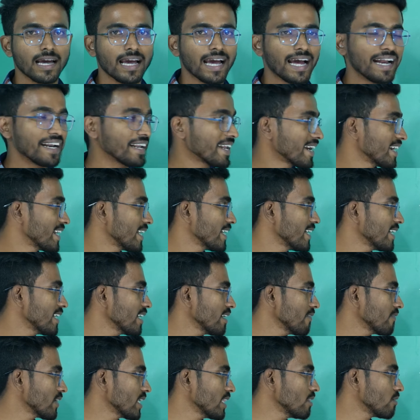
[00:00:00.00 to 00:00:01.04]
and
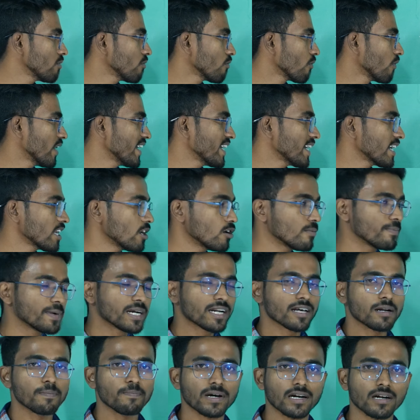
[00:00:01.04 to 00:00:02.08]
returning with y
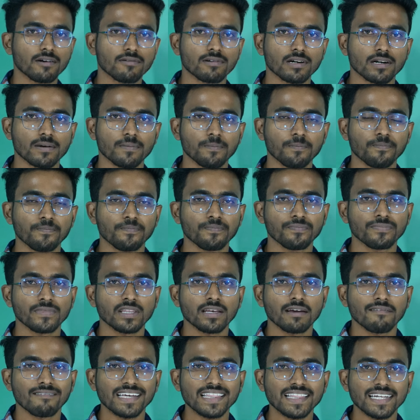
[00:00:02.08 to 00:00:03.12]
kilometer per hour,
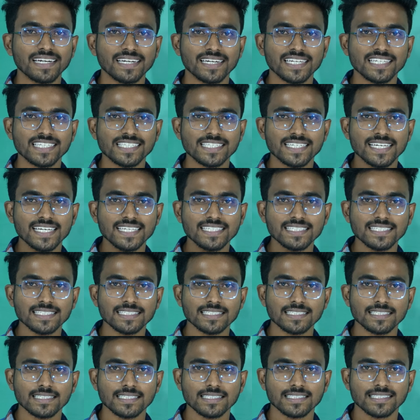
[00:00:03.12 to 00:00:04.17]
when the
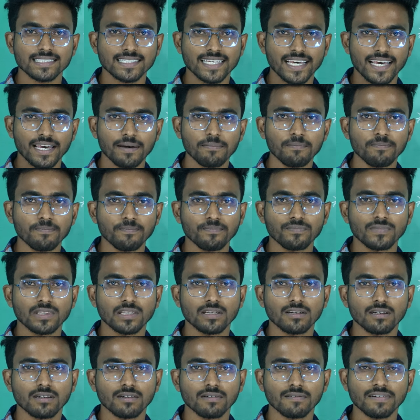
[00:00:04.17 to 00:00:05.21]
distance same
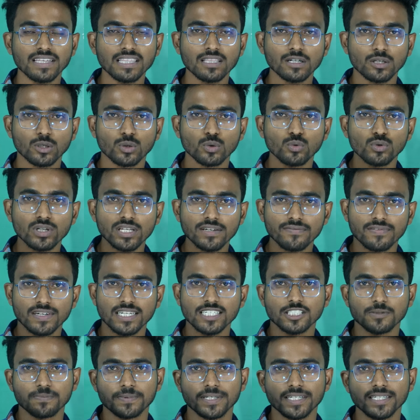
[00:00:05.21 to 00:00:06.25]
with two
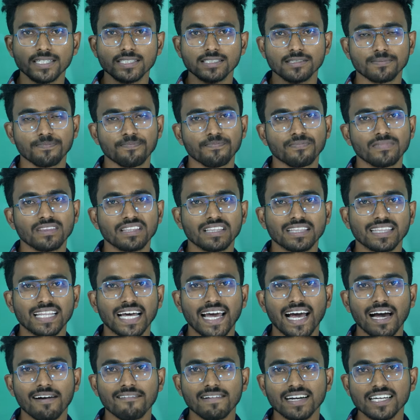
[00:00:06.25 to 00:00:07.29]
different speeds, the
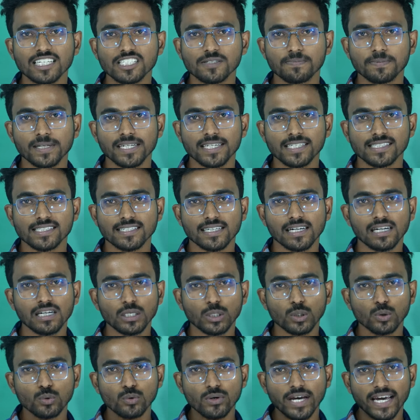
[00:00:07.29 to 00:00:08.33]
average speed is
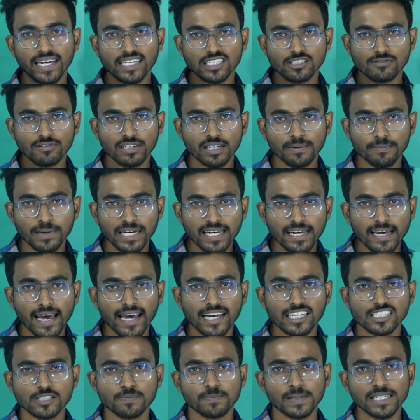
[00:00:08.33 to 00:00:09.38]
called 2xy by
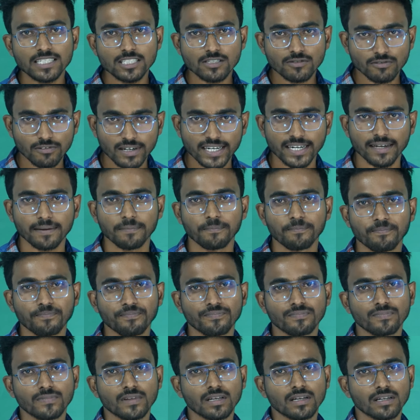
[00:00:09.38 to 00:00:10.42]
x plus y.
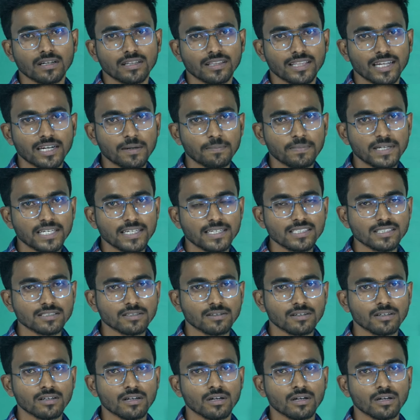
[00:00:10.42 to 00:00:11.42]
That means